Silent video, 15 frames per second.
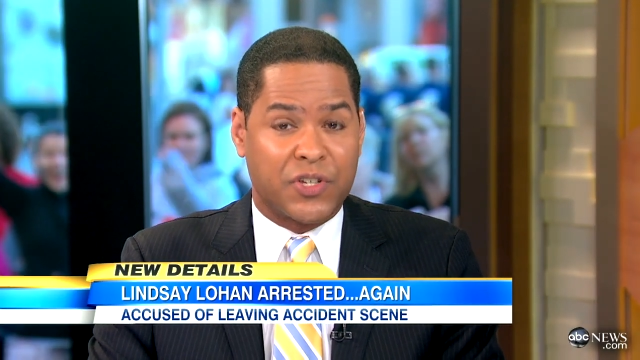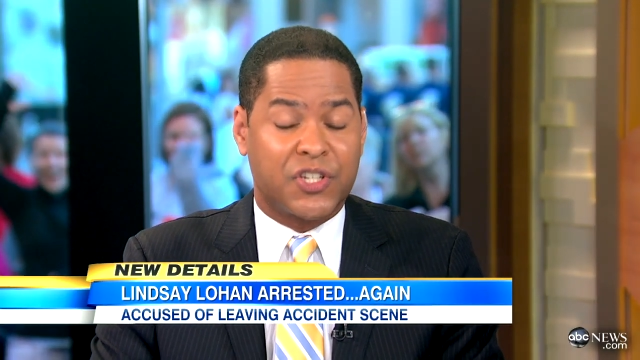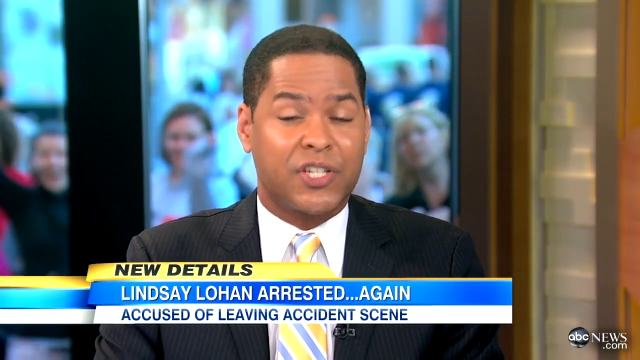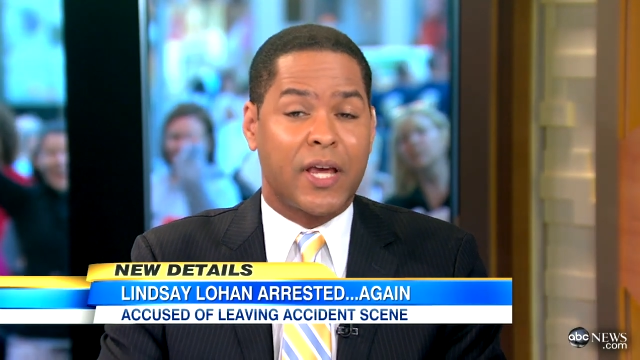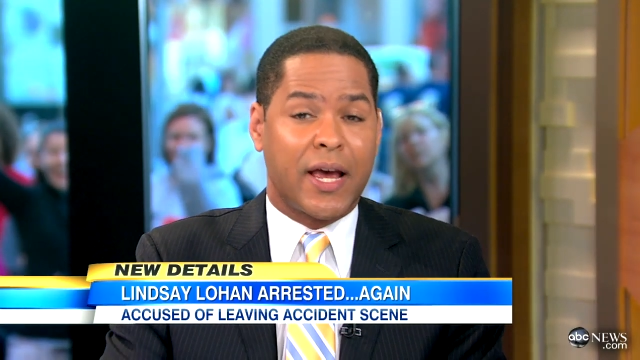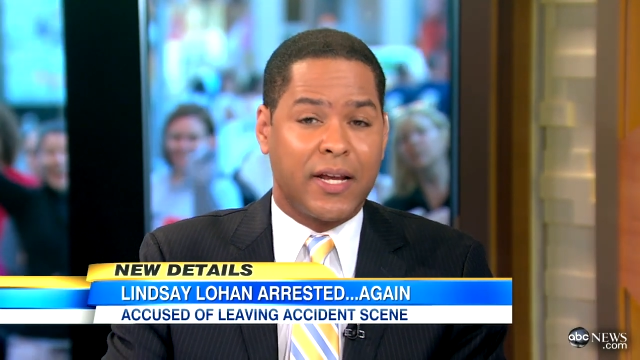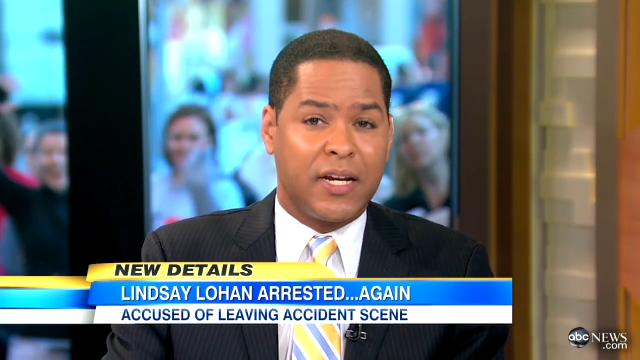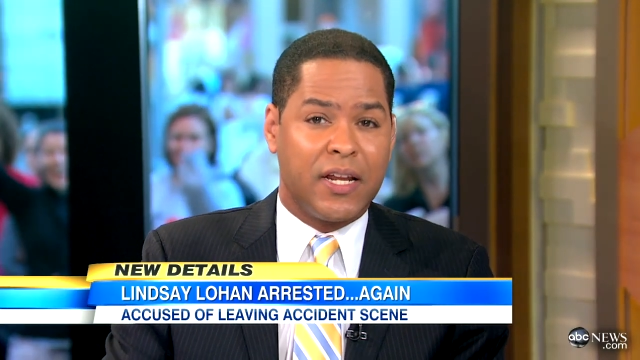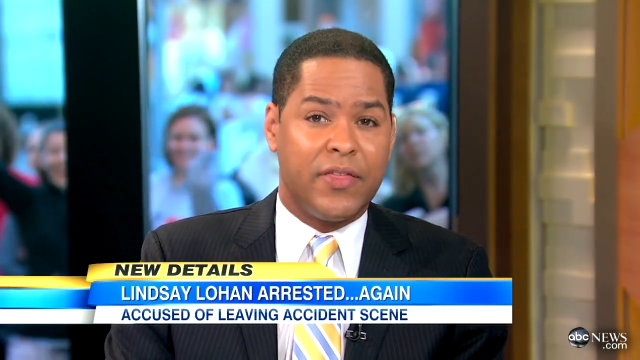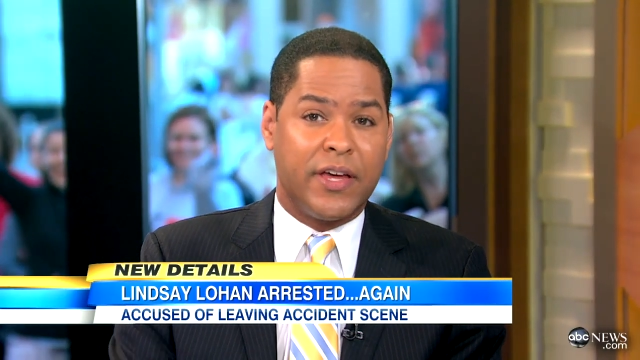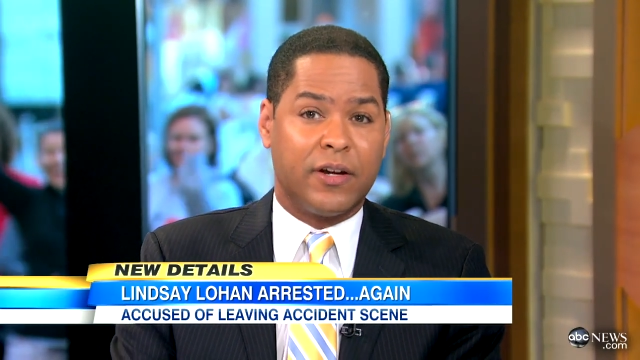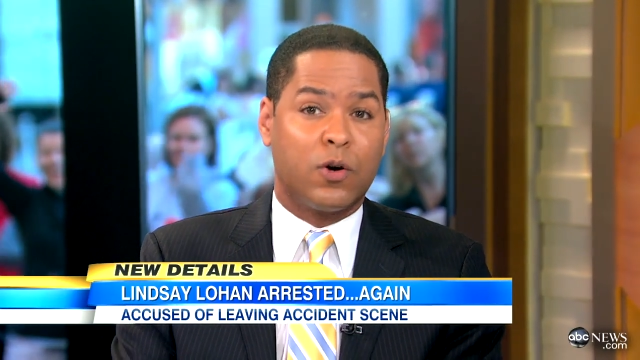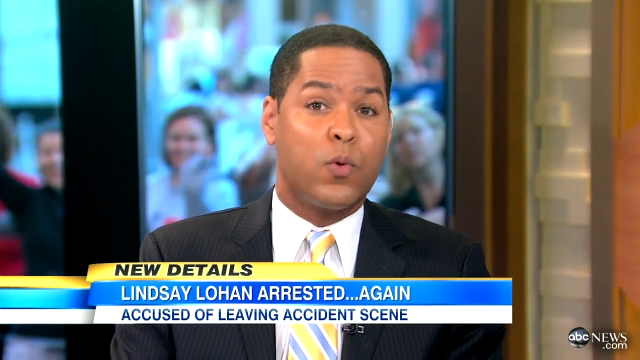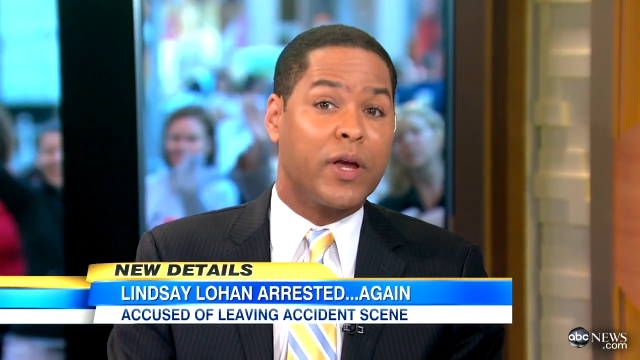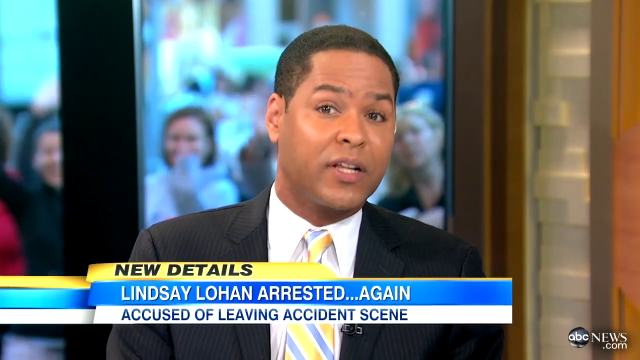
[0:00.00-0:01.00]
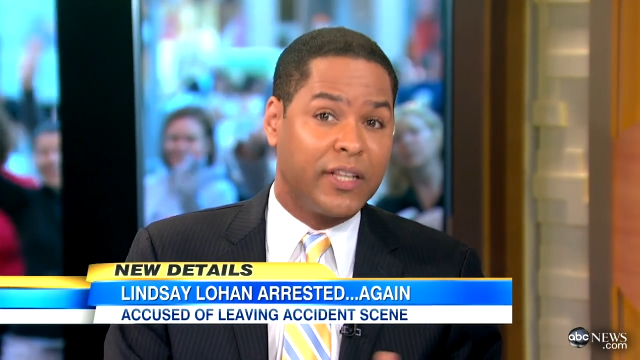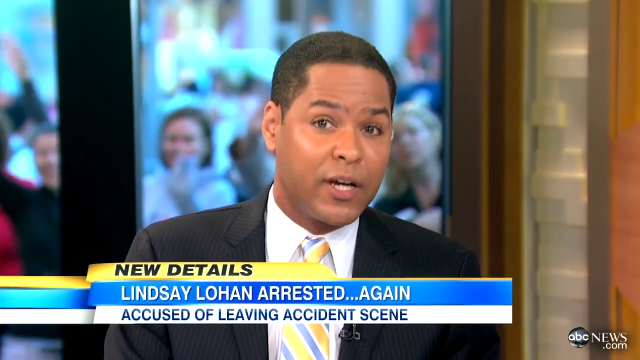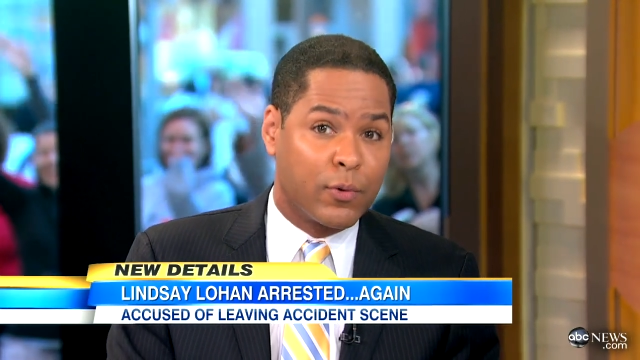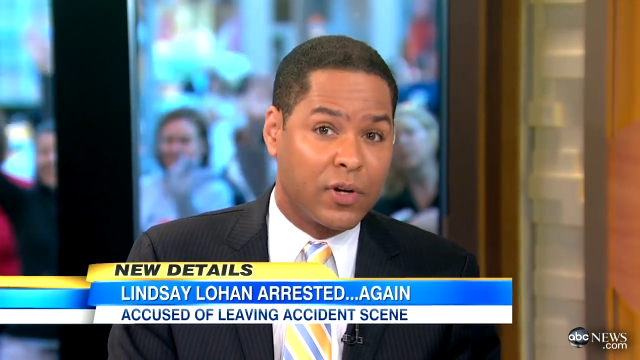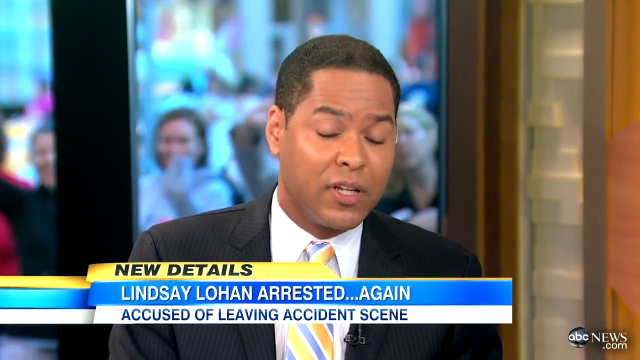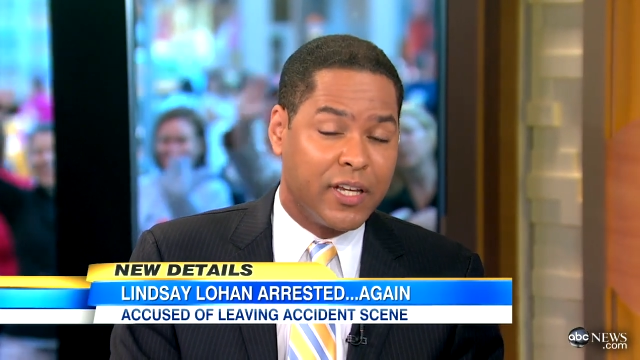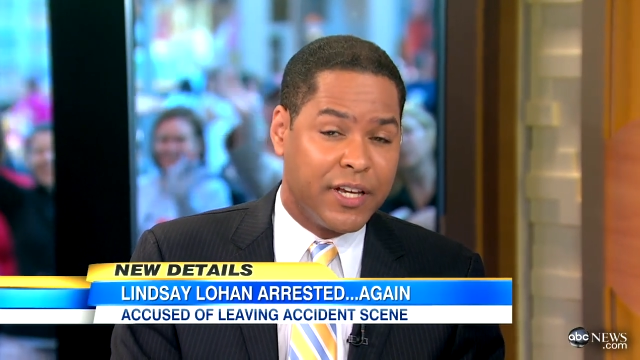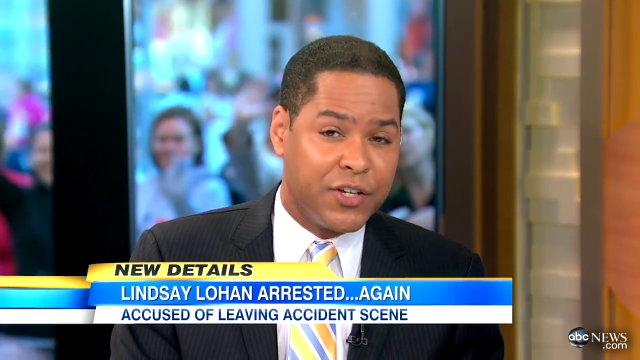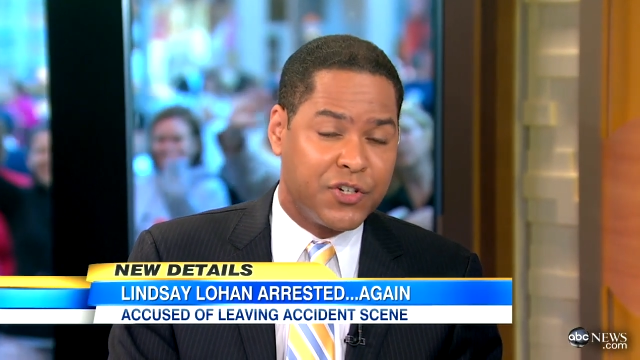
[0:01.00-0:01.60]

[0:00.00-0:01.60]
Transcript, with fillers: cited and quickly released.